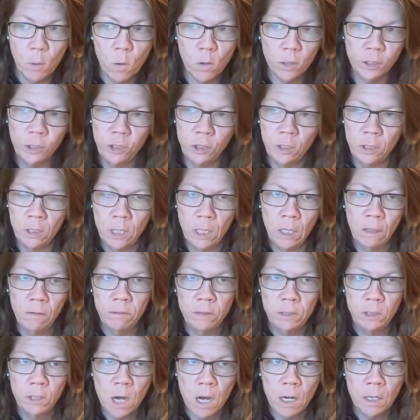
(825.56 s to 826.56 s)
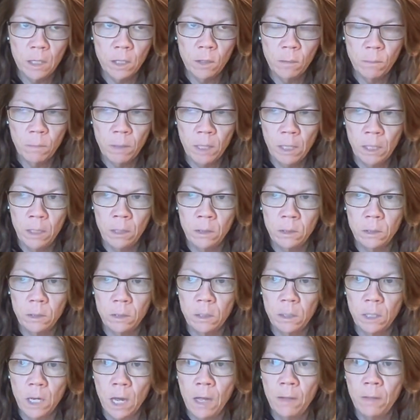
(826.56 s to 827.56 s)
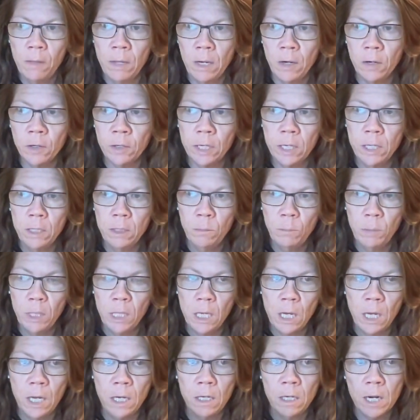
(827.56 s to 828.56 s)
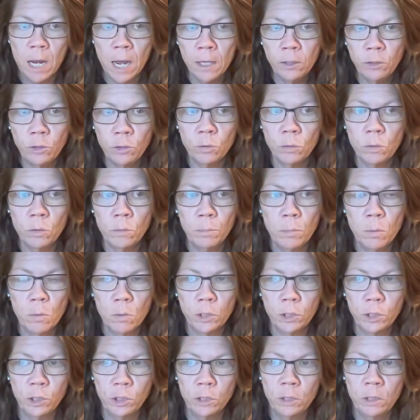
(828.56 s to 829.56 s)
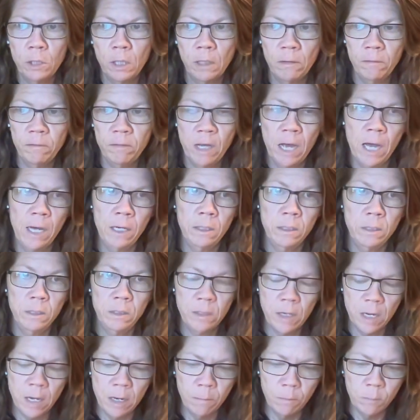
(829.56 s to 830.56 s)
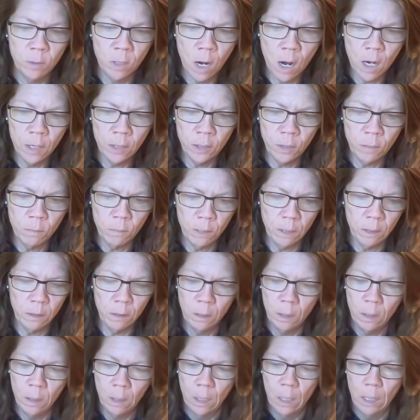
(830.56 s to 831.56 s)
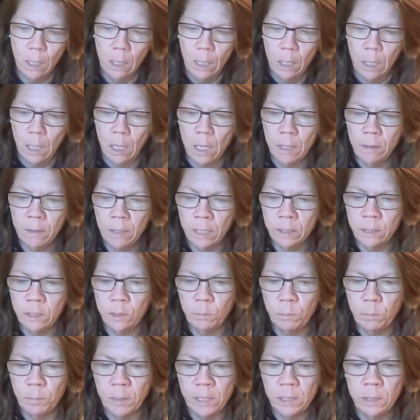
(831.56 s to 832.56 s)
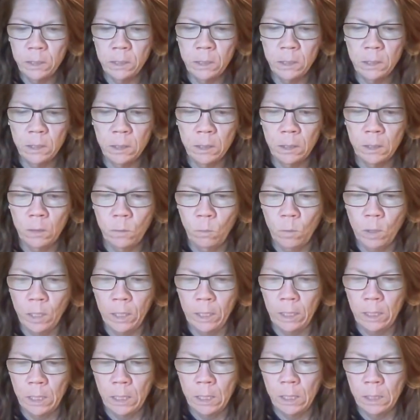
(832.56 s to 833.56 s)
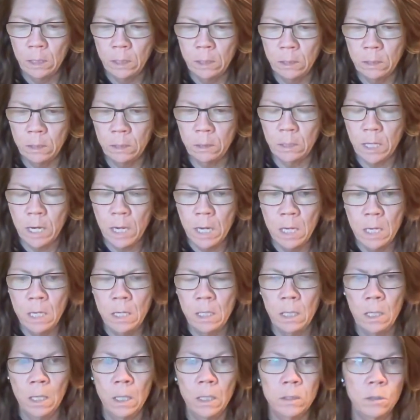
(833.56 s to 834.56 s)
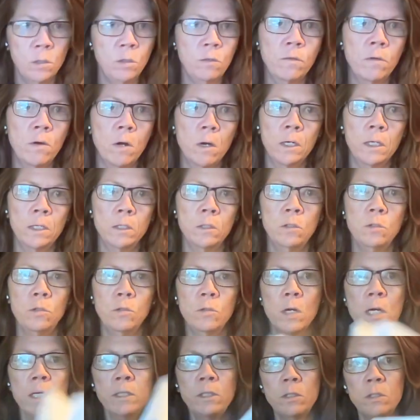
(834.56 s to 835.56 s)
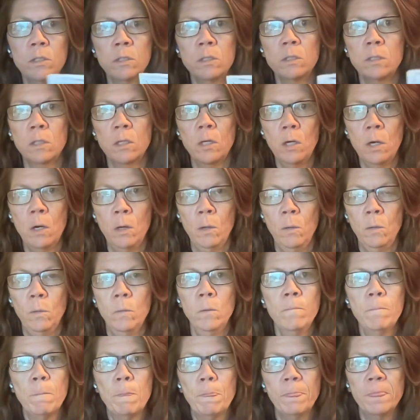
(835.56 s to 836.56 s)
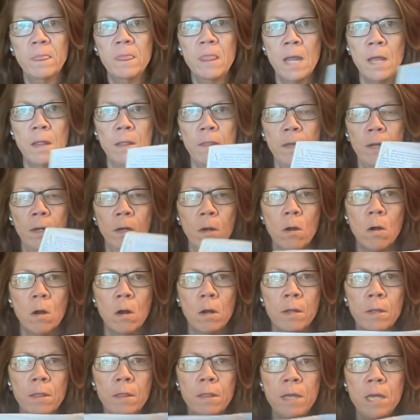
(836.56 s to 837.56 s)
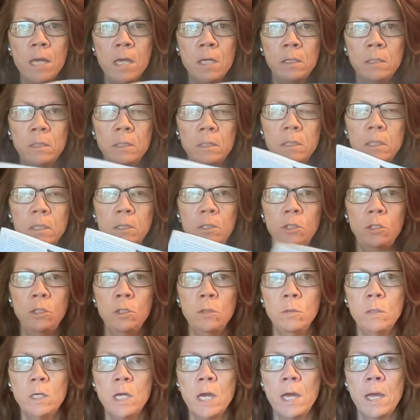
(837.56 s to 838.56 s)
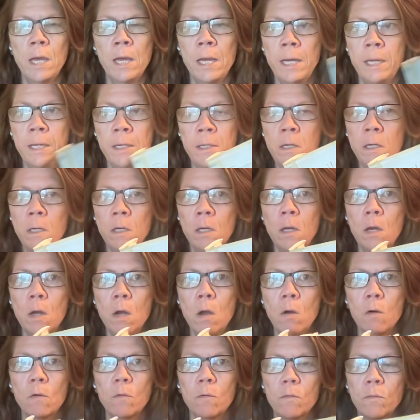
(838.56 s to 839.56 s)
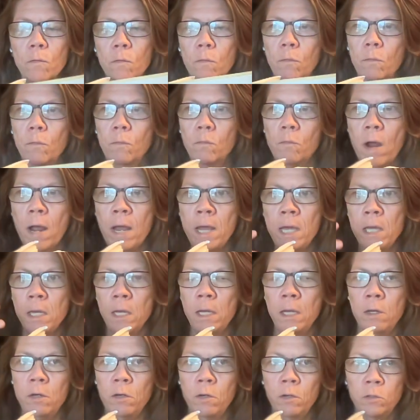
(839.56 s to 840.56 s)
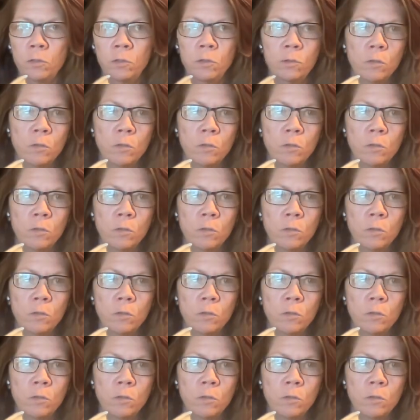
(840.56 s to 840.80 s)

portion of a document and there can be a natural portion of that same document. And that's basically what he's saying as far as trusts go, that there are things that you can write in your